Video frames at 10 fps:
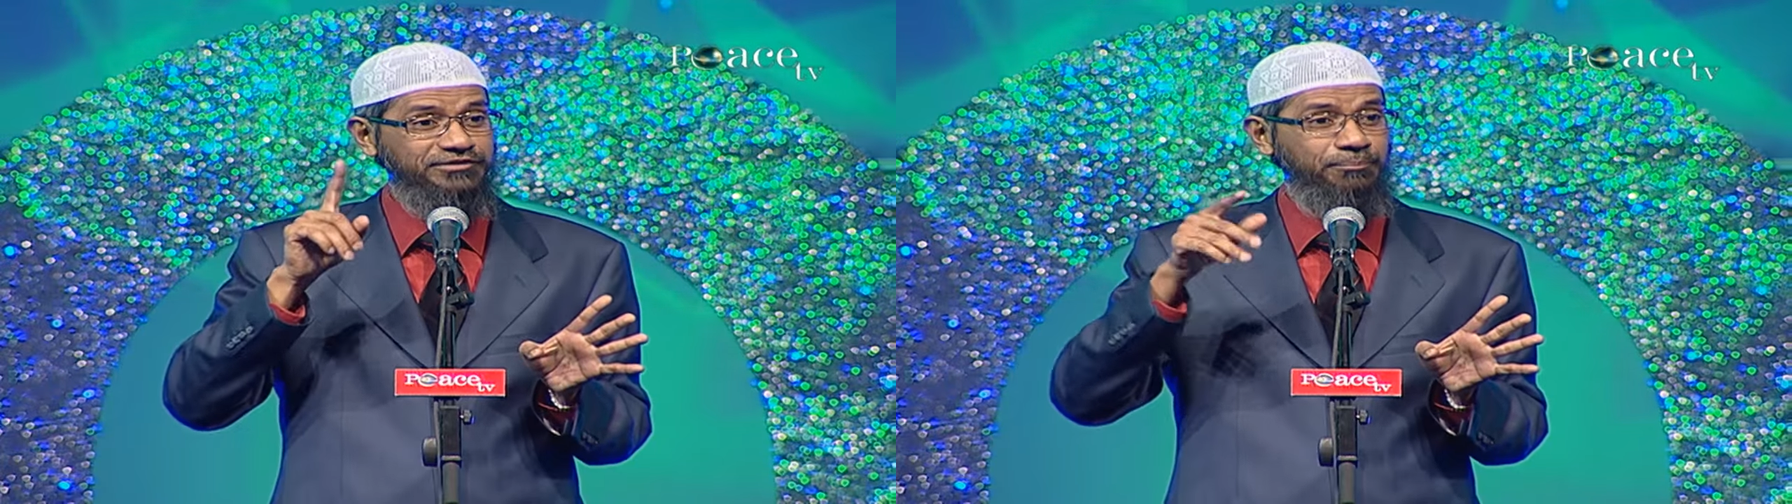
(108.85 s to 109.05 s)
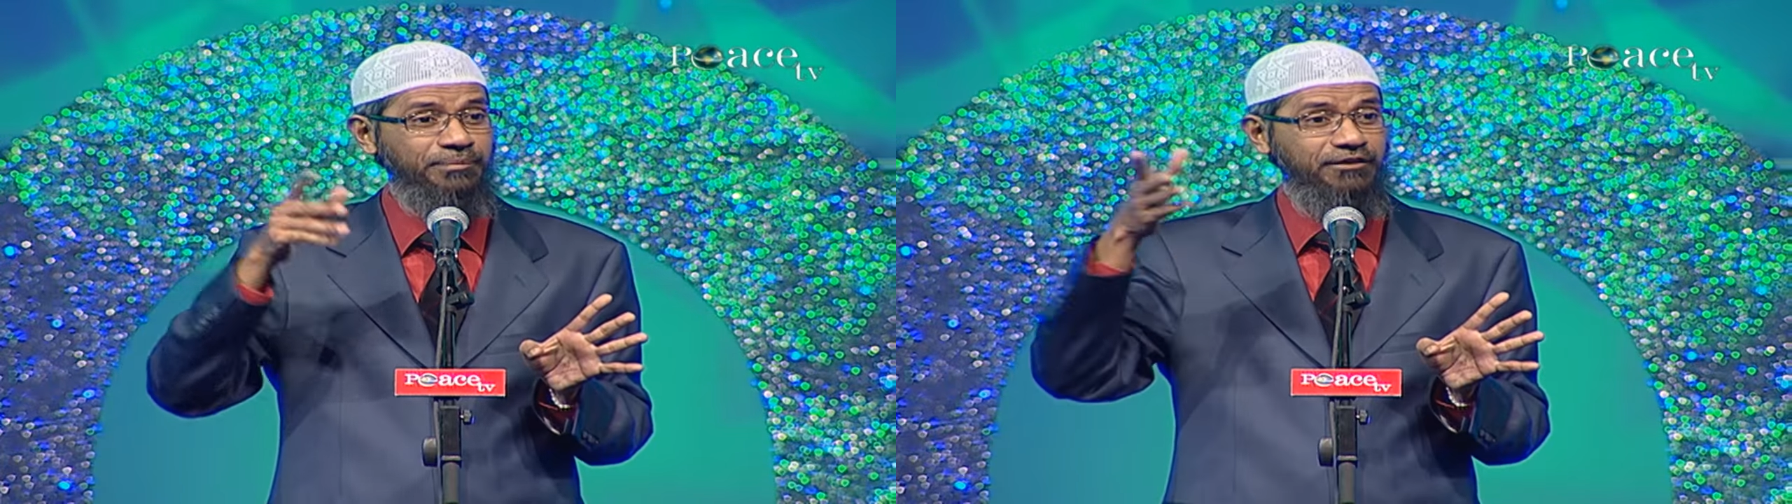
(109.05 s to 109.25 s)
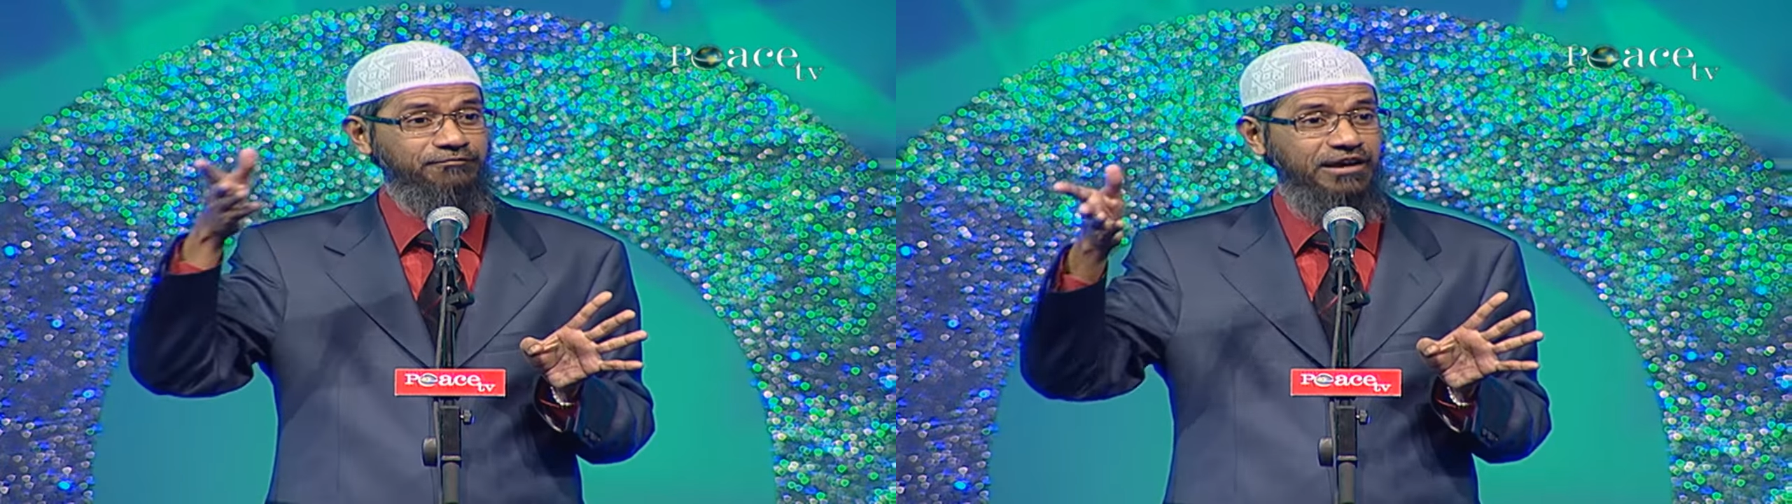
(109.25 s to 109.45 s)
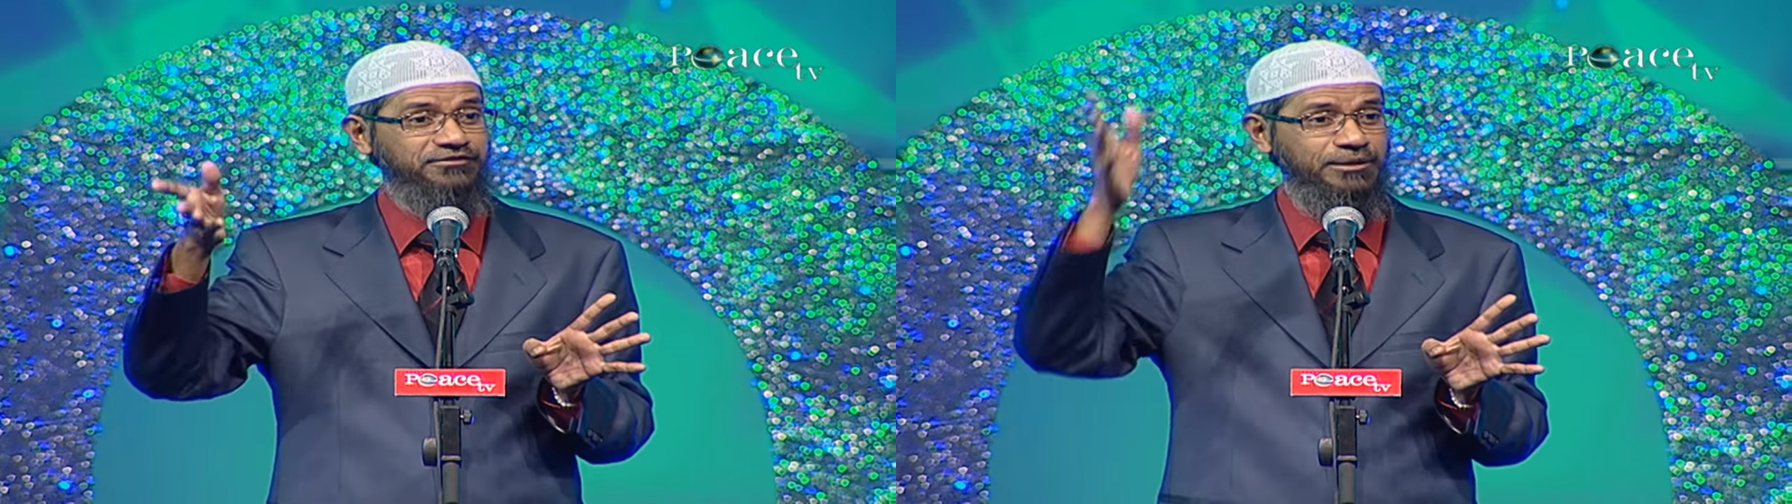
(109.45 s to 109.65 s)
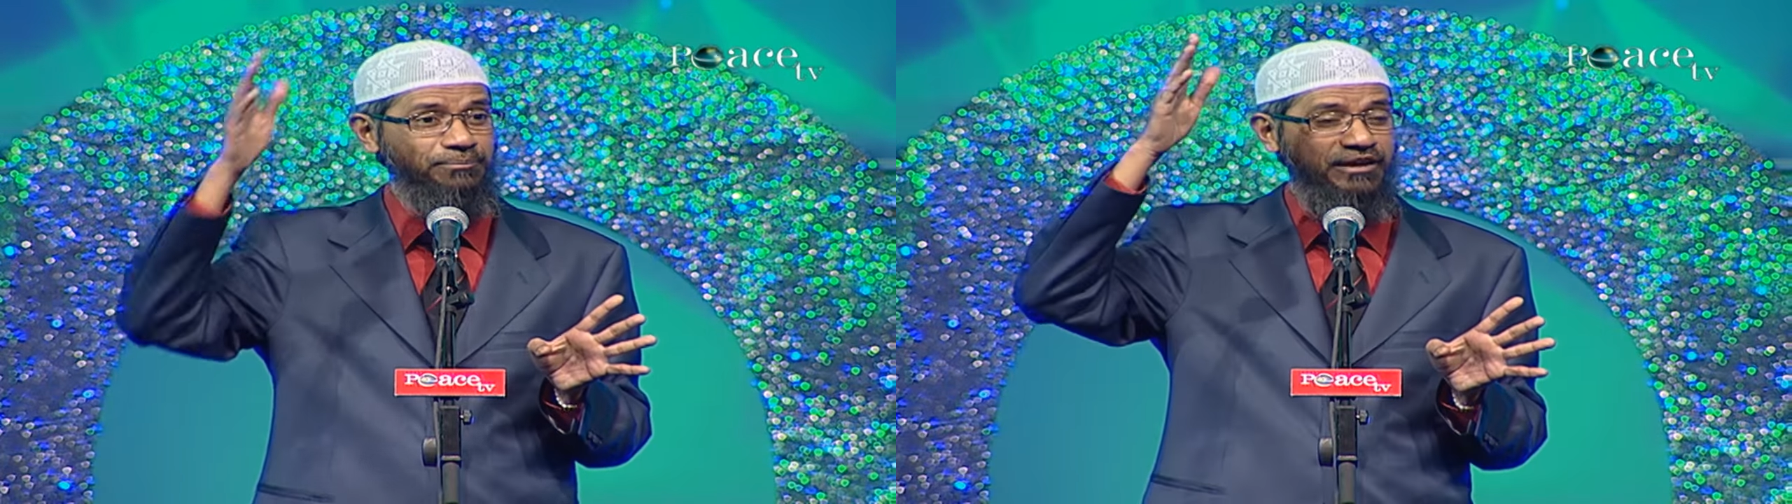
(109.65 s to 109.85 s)
Some may have
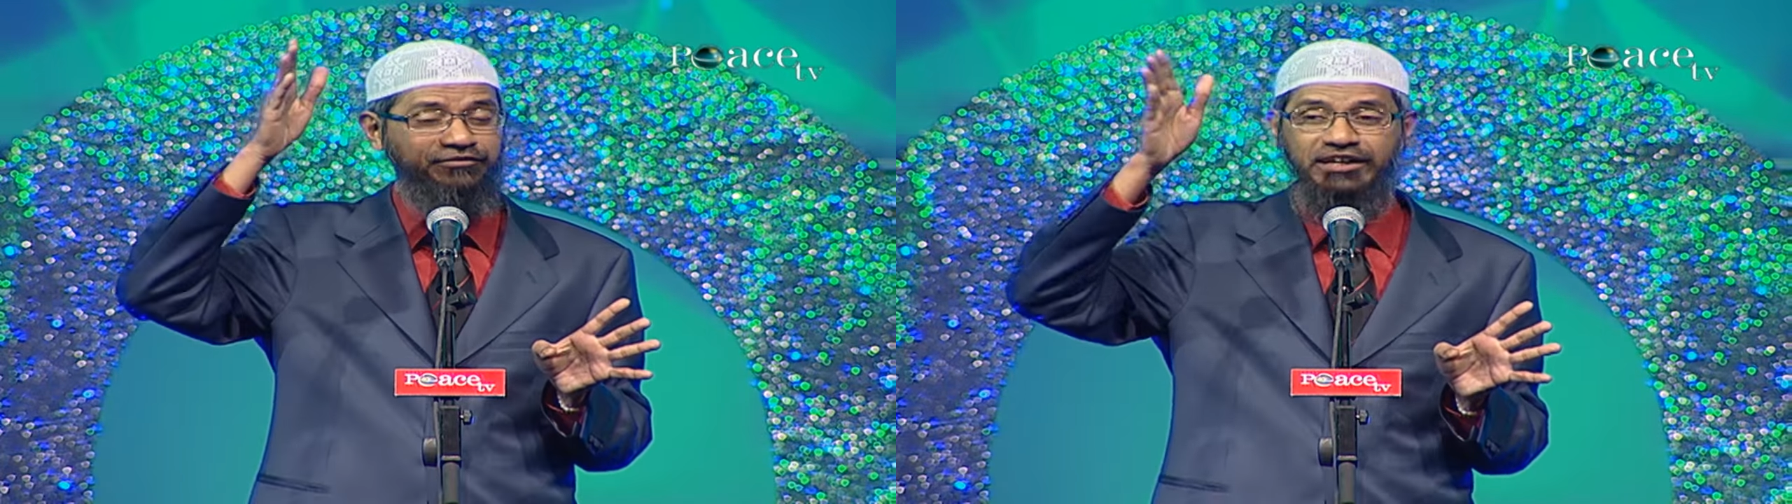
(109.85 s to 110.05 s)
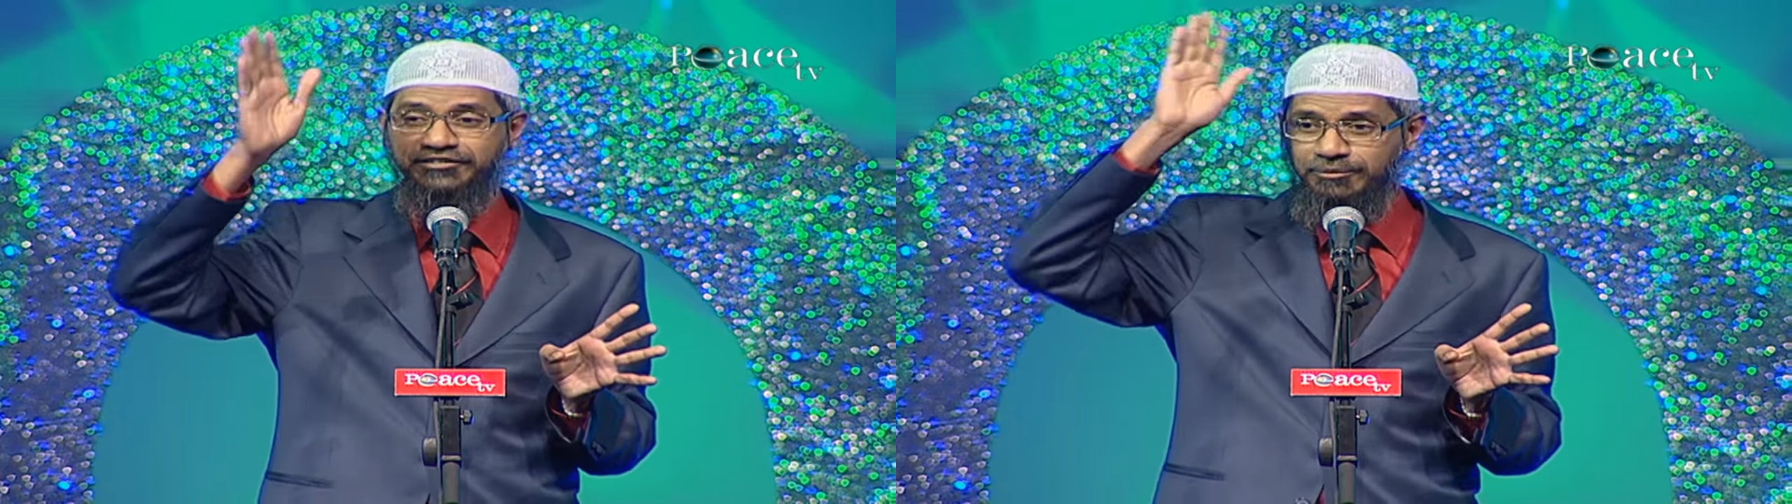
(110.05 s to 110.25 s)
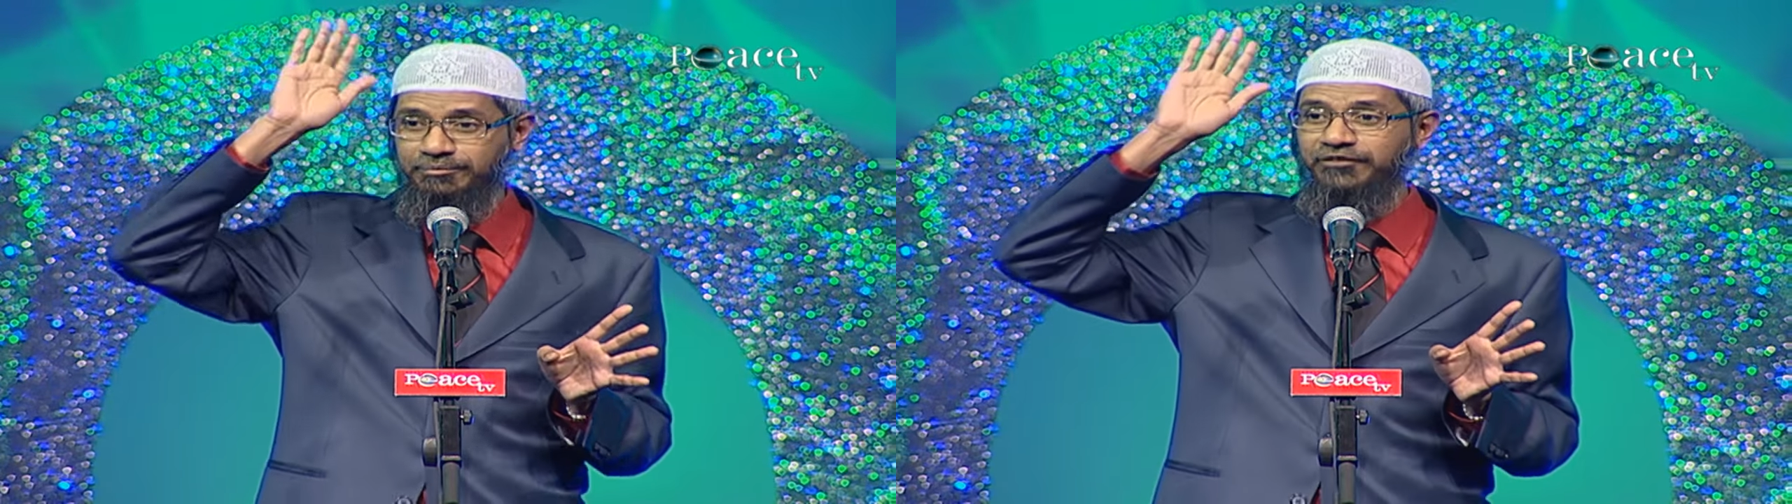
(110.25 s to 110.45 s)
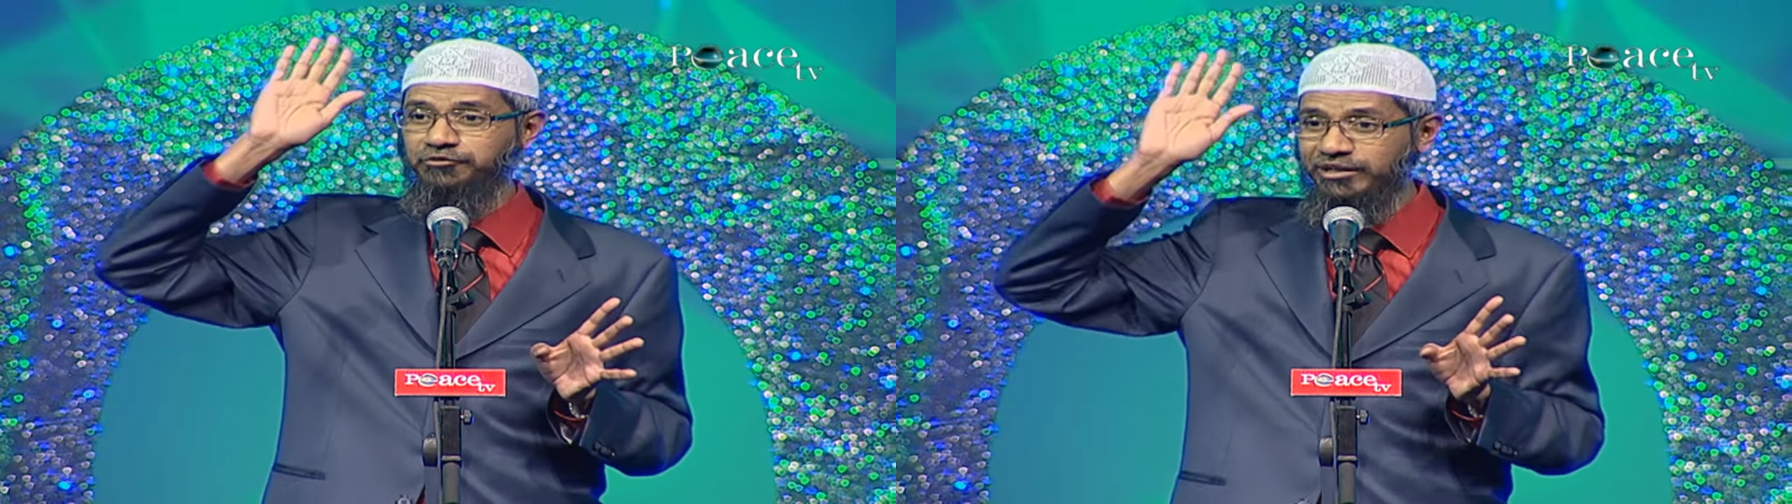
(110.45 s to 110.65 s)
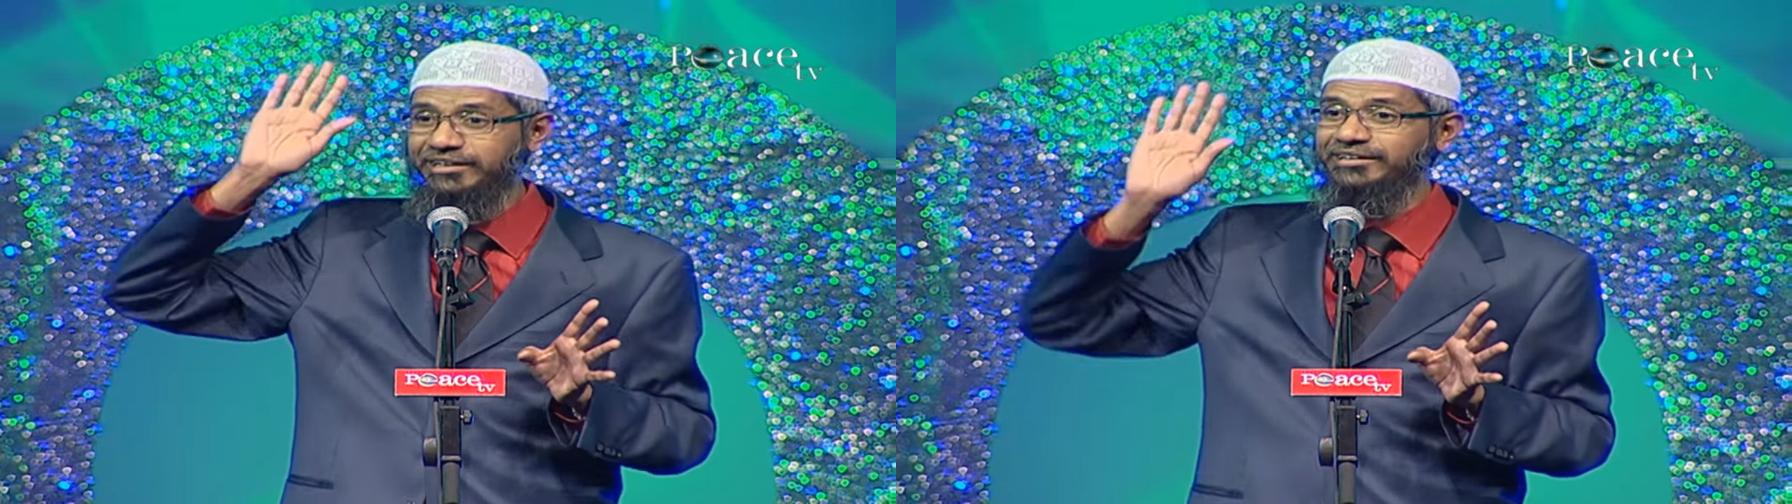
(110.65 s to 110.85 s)
5, some may have 10, some may
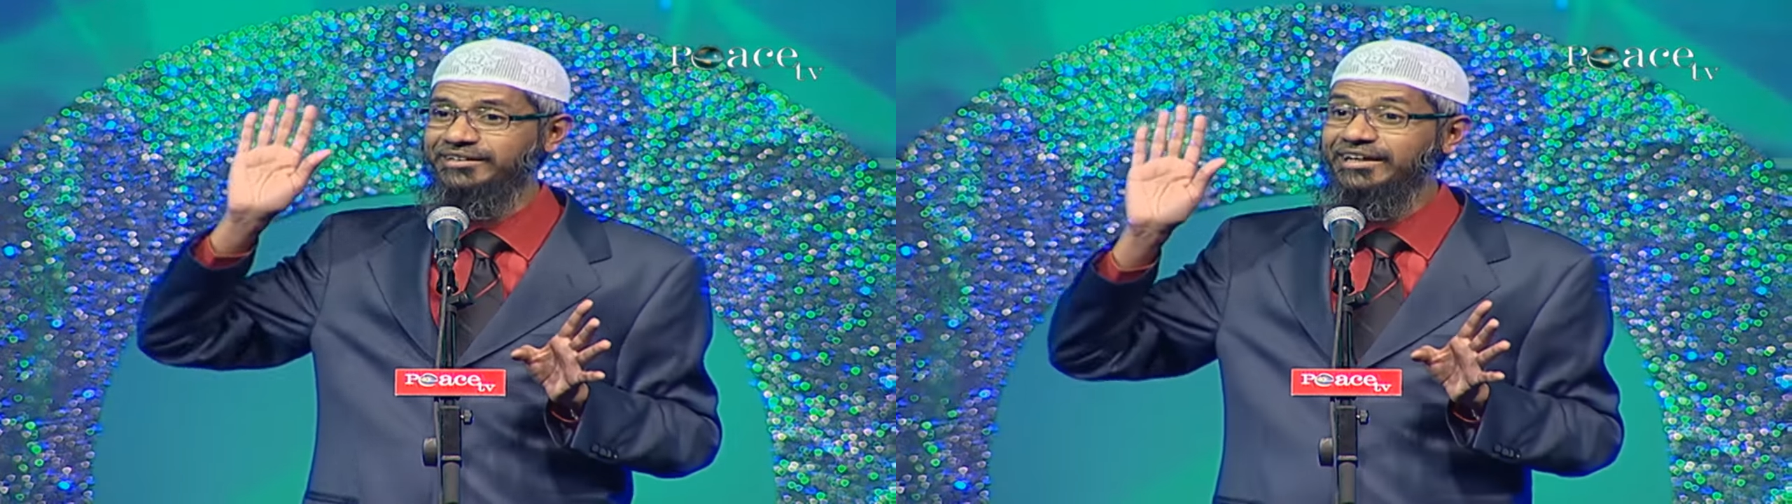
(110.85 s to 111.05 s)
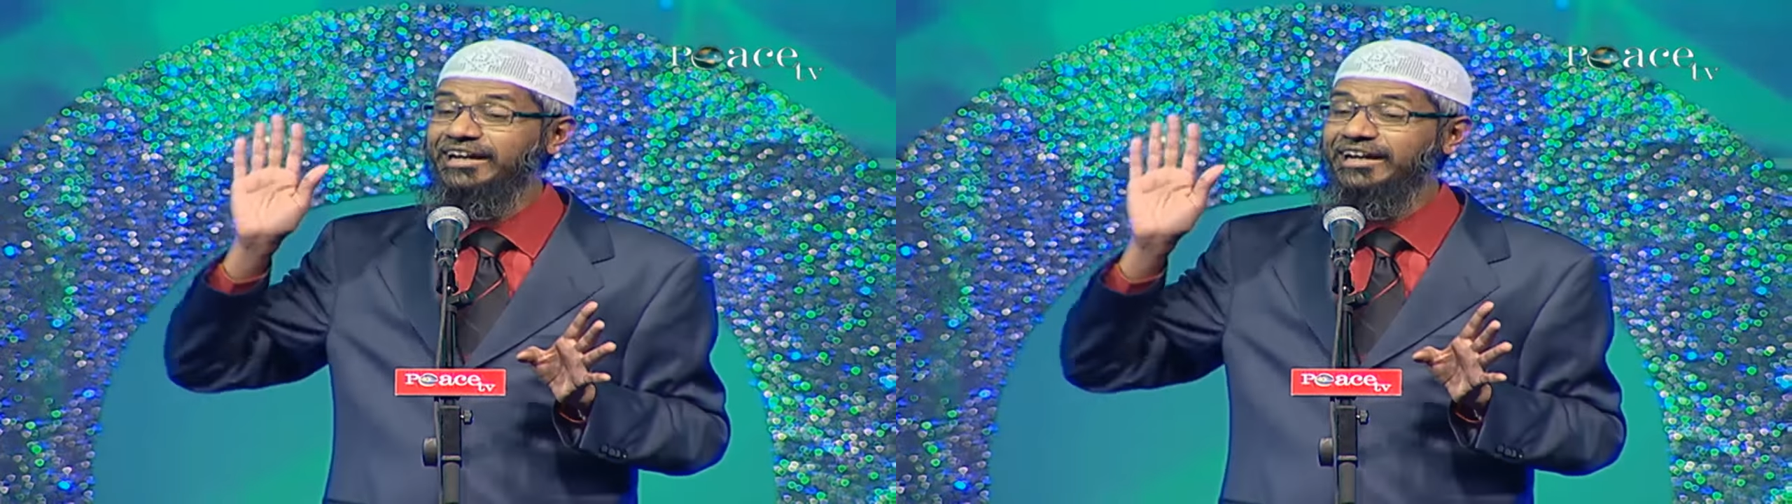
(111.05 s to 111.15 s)
have 20.